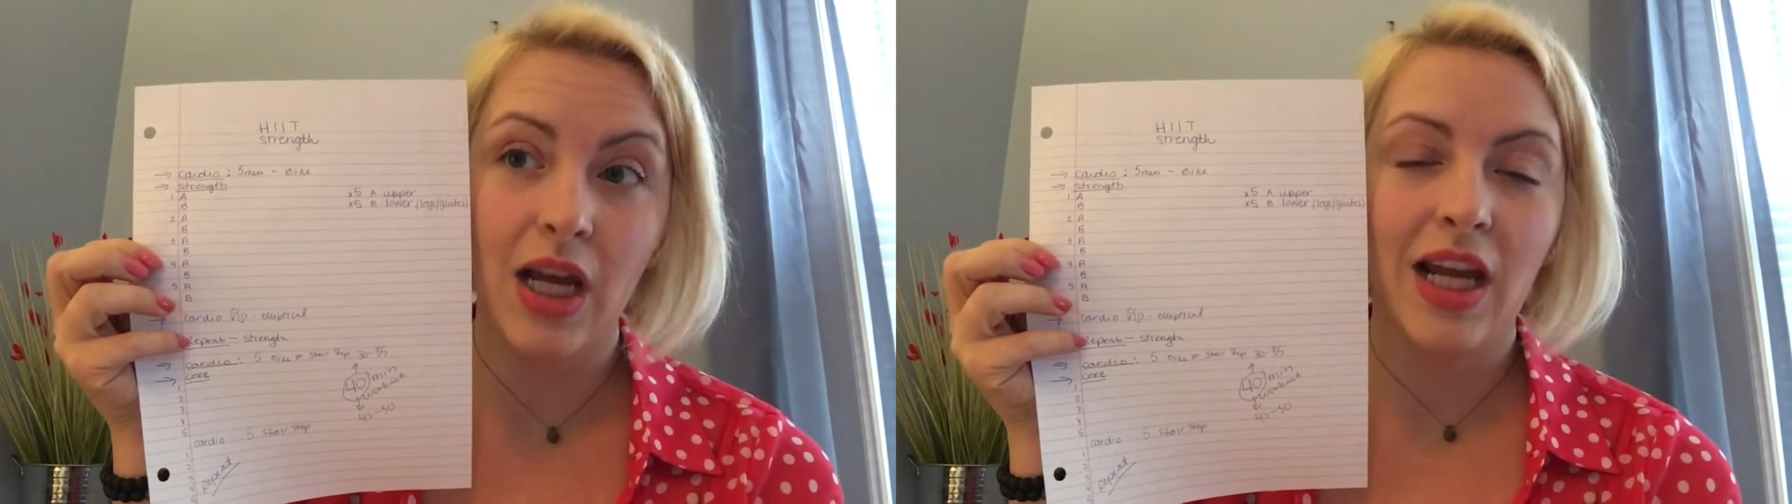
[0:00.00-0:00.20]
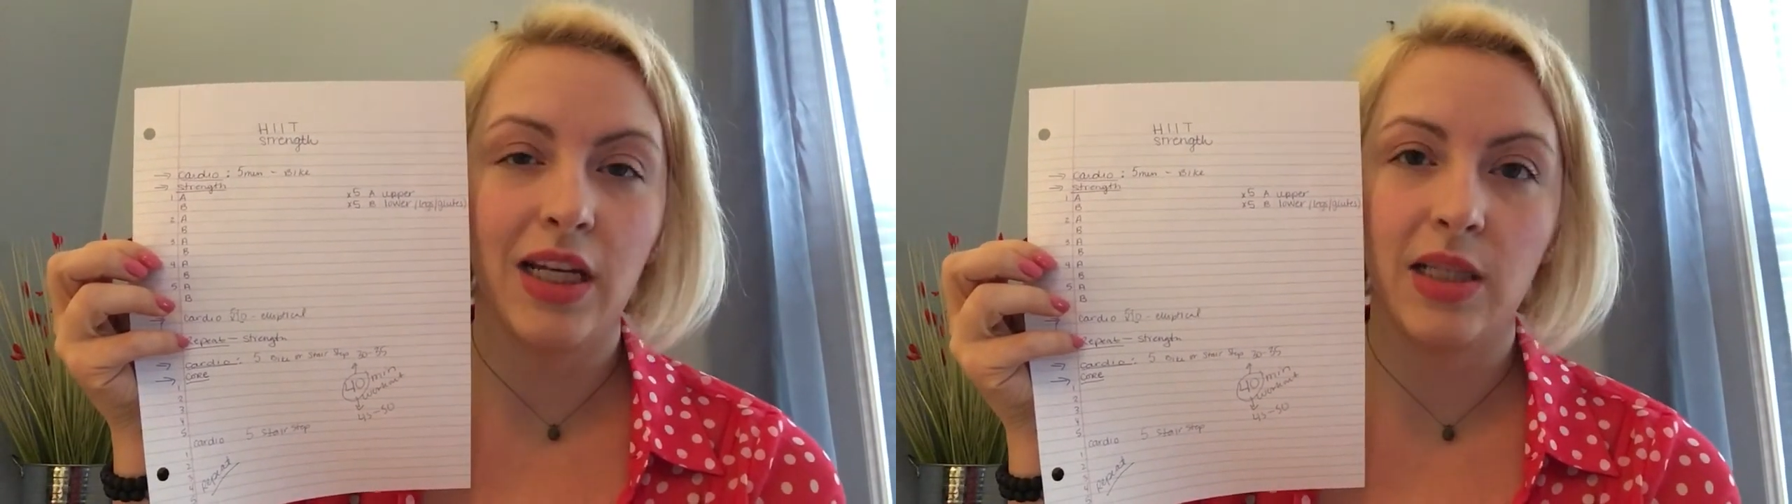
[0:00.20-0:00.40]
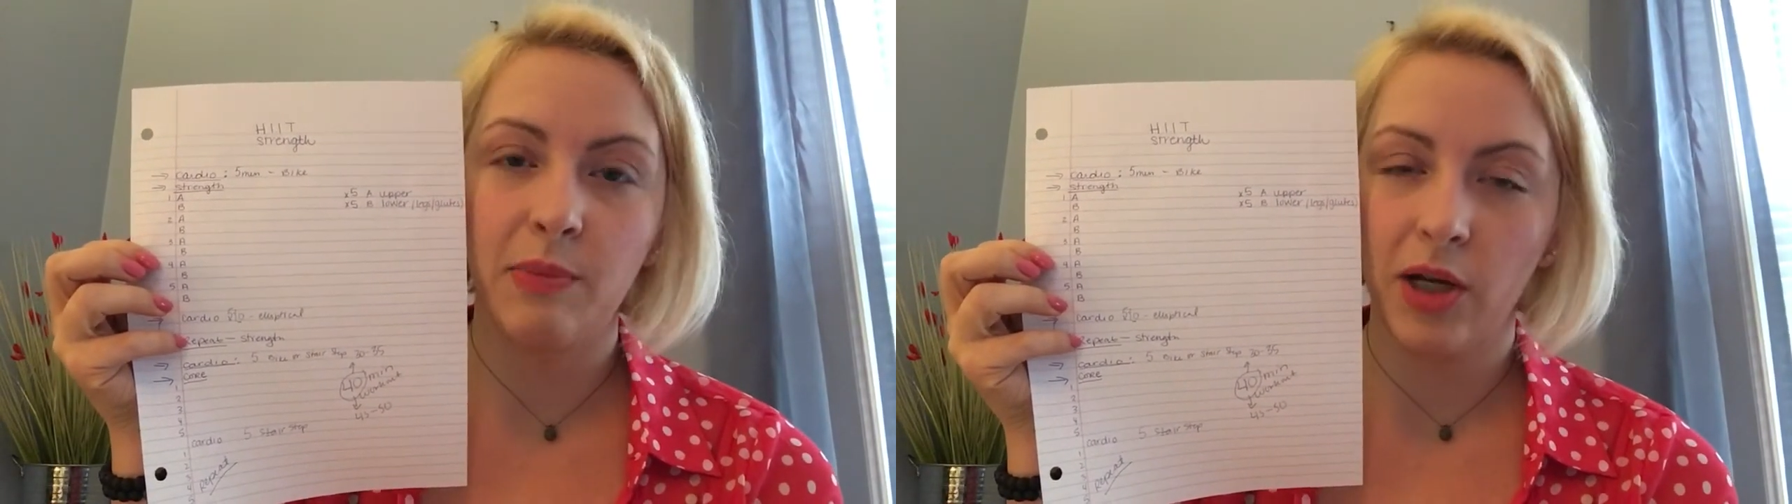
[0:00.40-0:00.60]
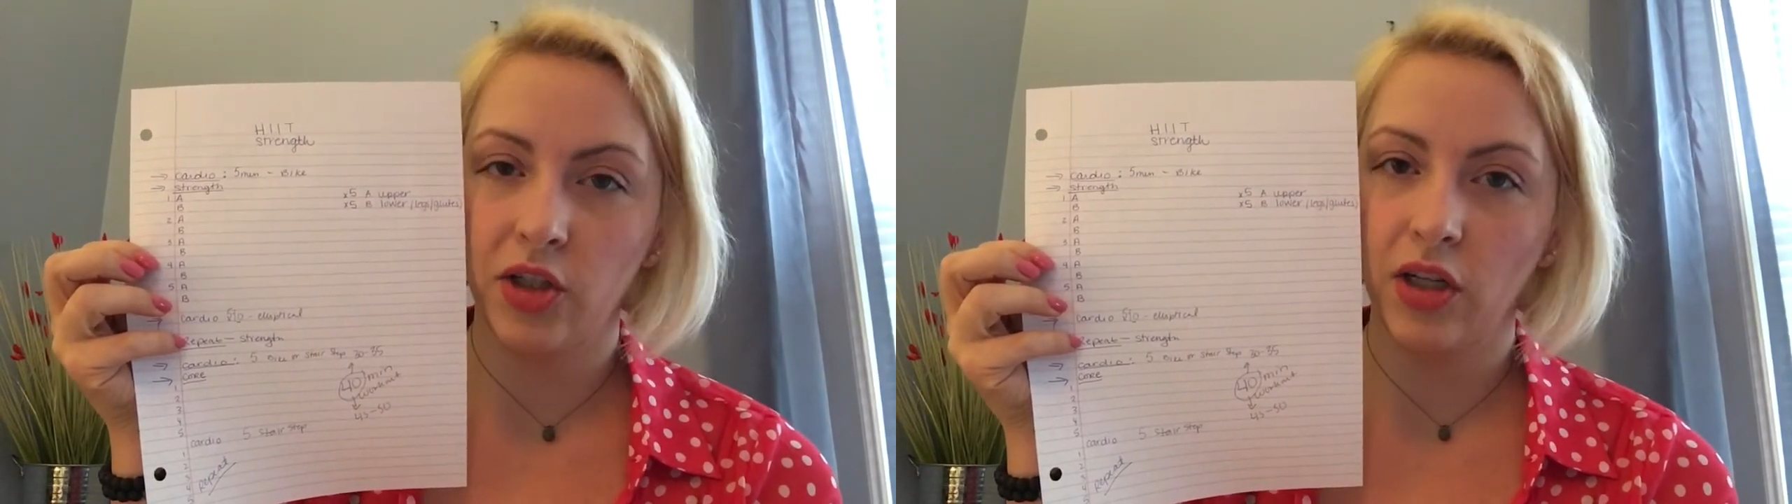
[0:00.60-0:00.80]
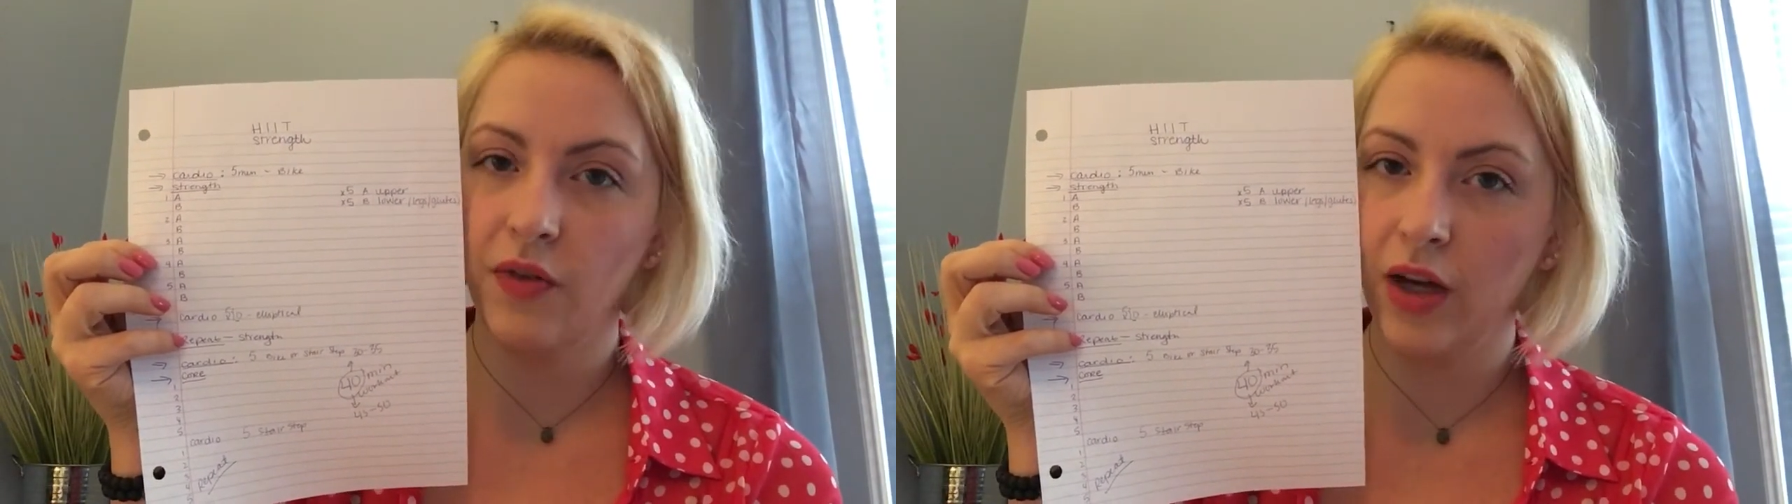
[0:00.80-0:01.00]
And
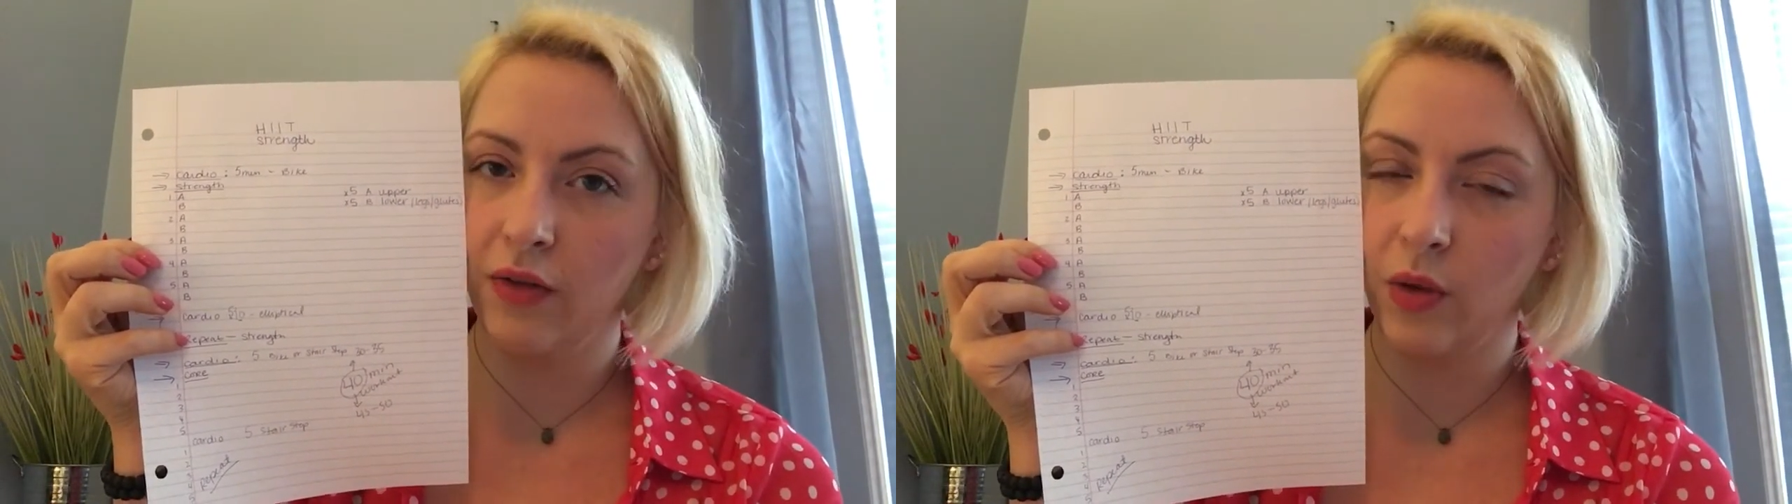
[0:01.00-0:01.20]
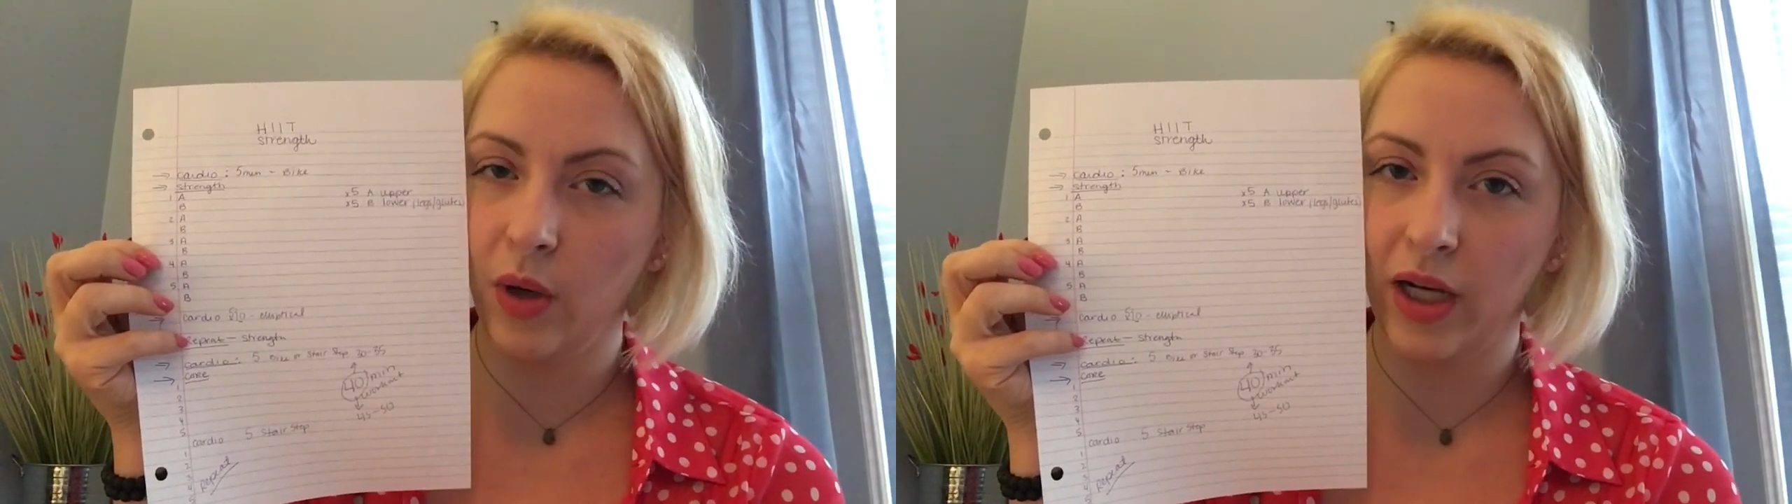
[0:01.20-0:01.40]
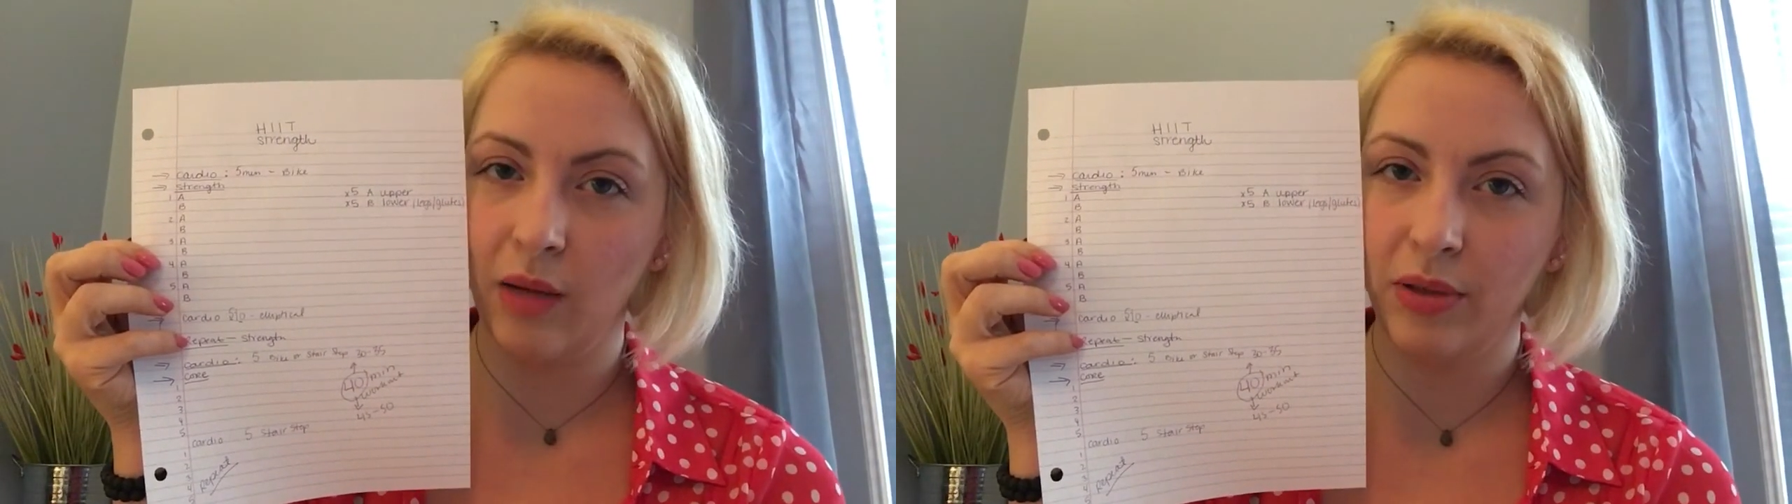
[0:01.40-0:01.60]
especially if you have your workout